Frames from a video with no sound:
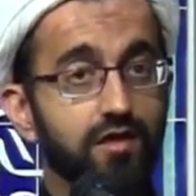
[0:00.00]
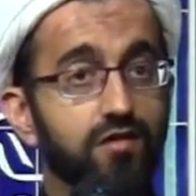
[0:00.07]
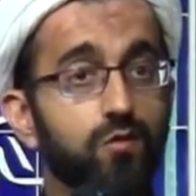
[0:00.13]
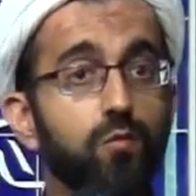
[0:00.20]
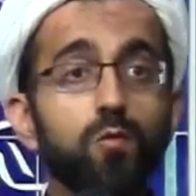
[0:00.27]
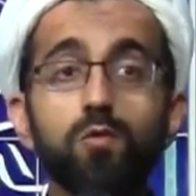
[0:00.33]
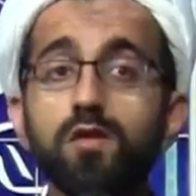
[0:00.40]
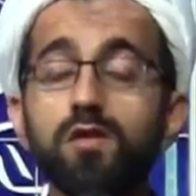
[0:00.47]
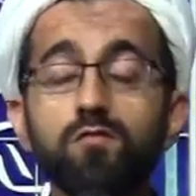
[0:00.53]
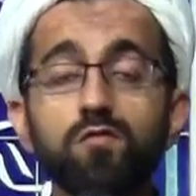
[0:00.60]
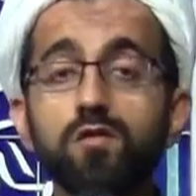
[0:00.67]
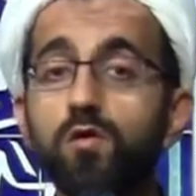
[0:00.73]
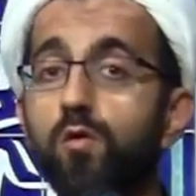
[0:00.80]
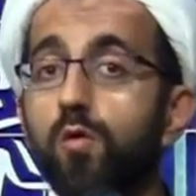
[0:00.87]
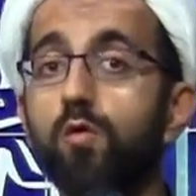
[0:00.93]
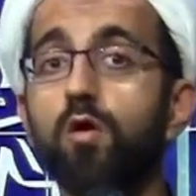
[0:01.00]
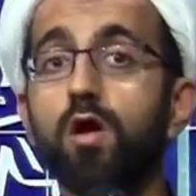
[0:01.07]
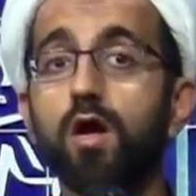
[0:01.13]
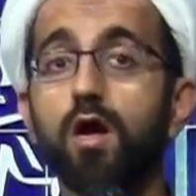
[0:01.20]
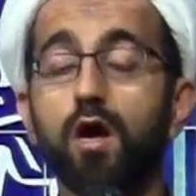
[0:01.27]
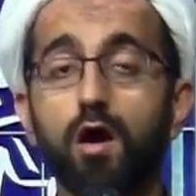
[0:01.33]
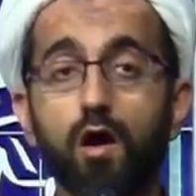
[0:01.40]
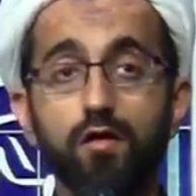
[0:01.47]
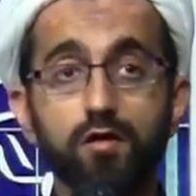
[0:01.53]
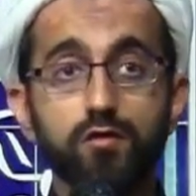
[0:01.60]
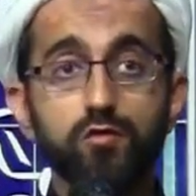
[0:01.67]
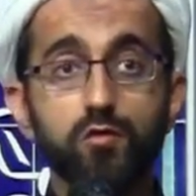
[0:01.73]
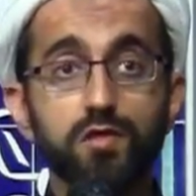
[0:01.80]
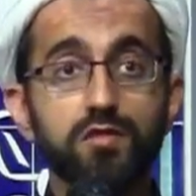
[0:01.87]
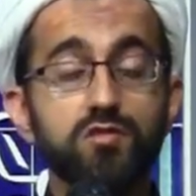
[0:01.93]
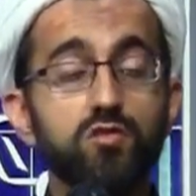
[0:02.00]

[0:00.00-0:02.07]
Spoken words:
then we wouldn't even know how to do it.